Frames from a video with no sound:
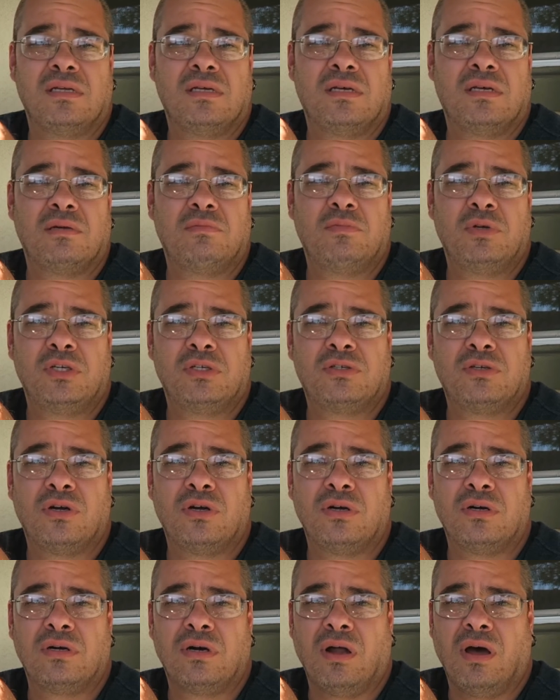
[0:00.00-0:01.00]
it had been
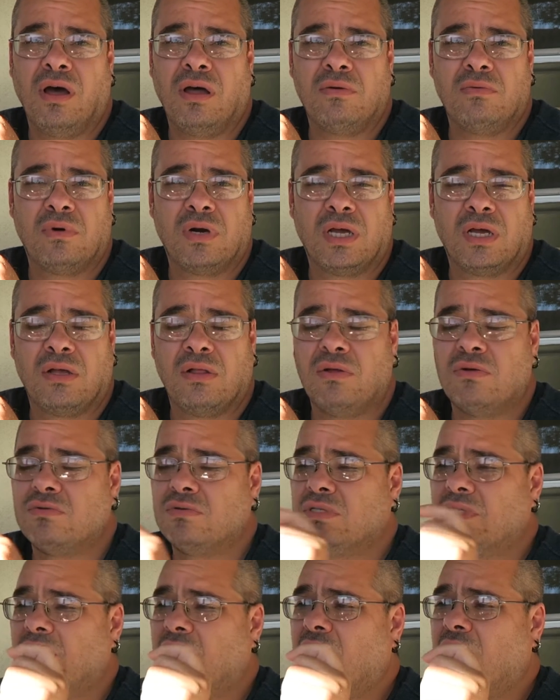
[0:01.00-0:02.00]
turned on when I
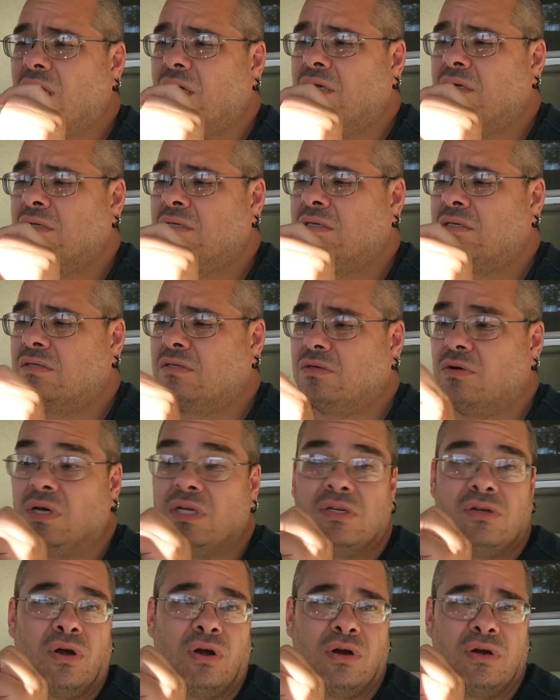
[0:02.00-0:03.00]
closed the case, so I
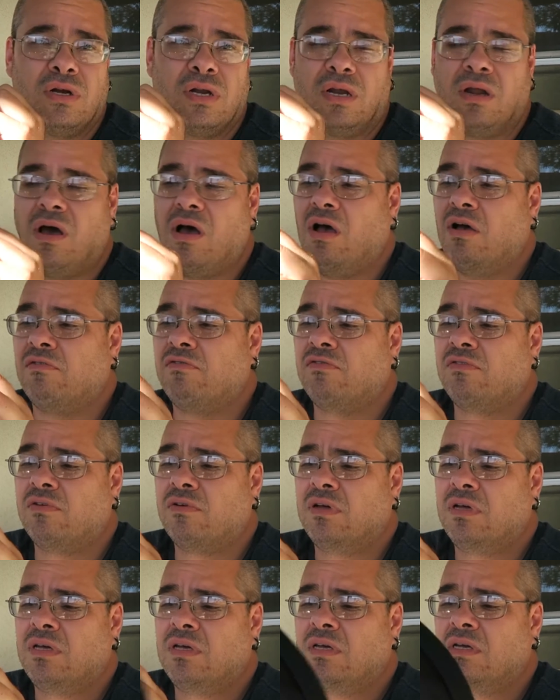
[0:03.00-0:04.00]
turned it off
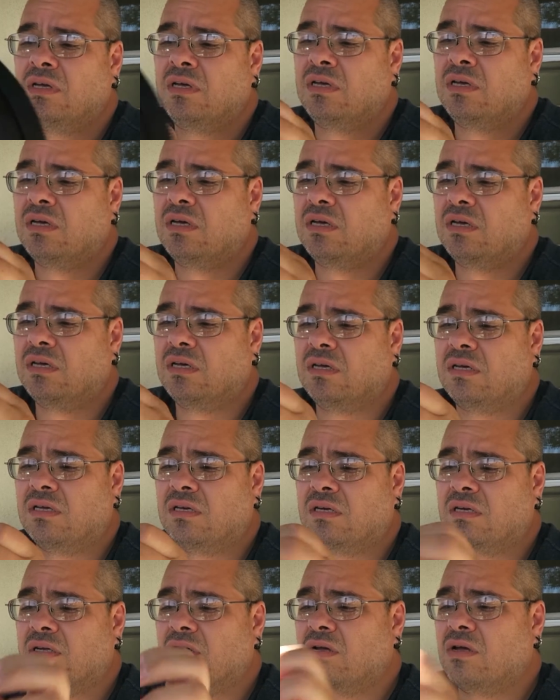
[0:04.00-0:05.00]

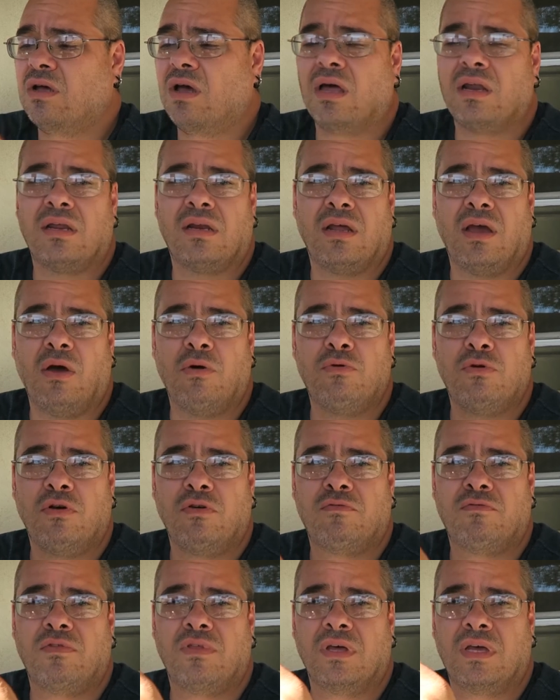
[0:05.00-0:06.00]
and got it out
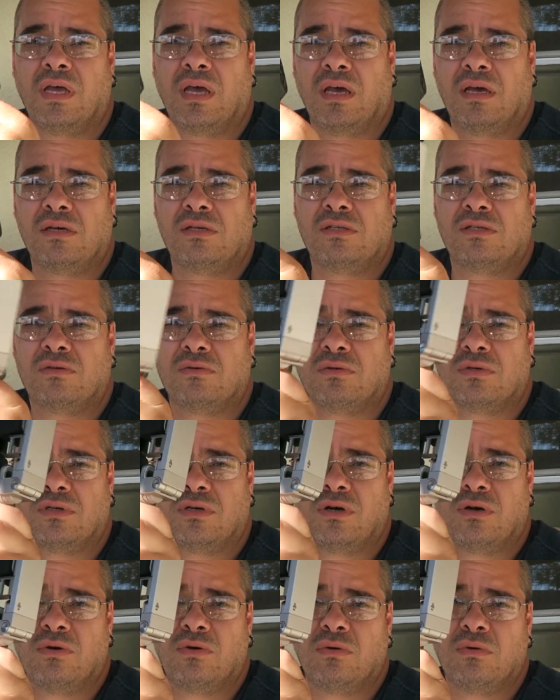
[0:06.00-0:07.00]
of the case so it
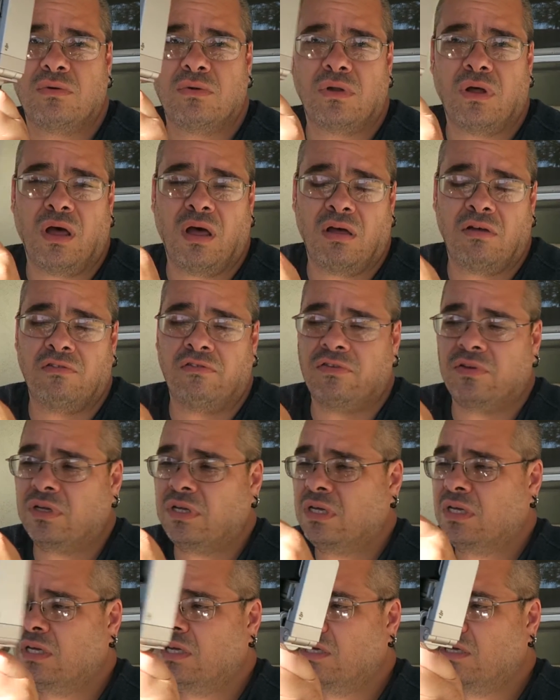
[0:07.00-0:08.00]
could cool off.
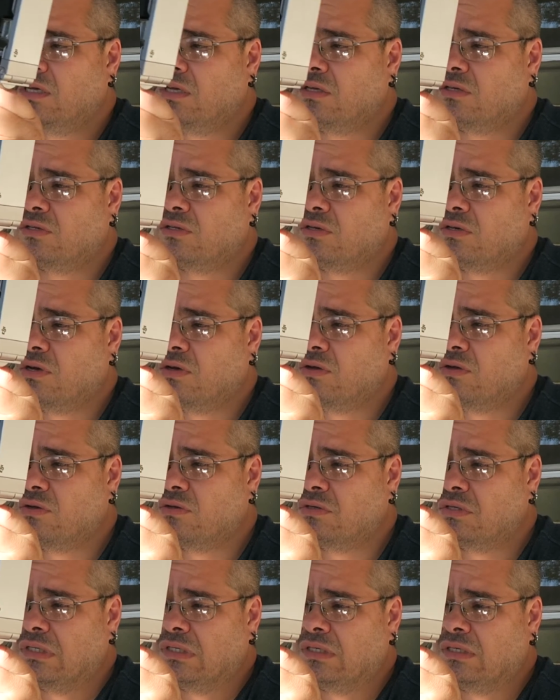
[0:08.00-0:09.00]
It took a
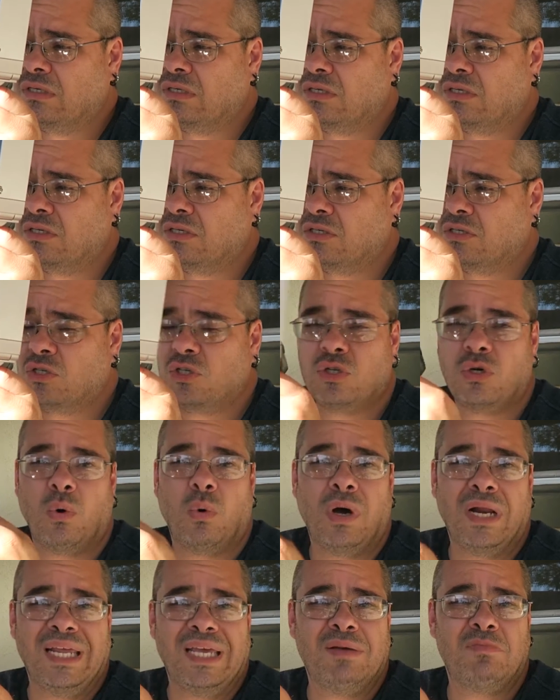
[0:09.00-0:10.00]
good
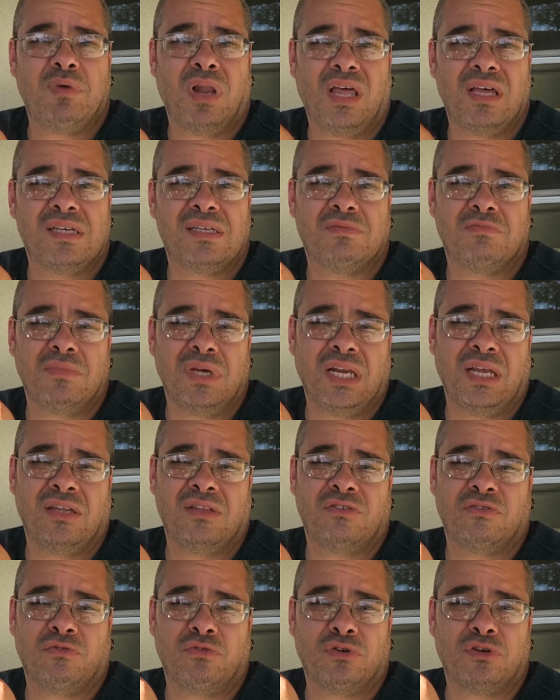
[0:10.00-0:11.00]
20 plus
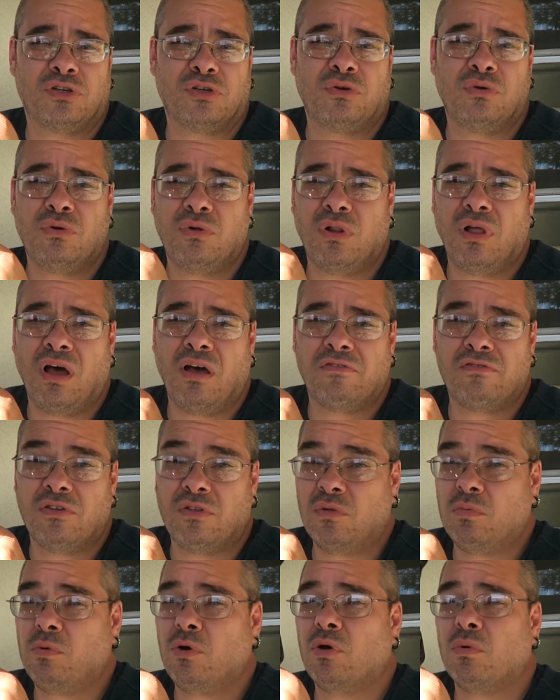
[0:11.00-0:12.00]
minutes for it to cool off
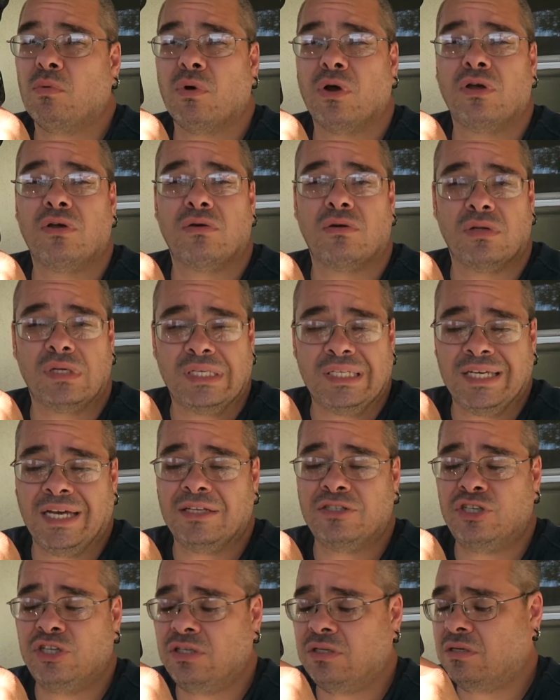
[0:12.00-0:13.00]
to the point where you could
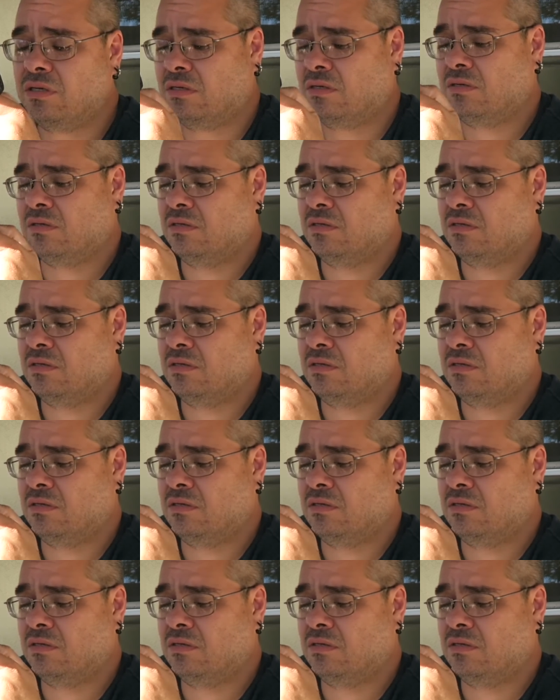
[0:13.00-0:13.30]
touch it,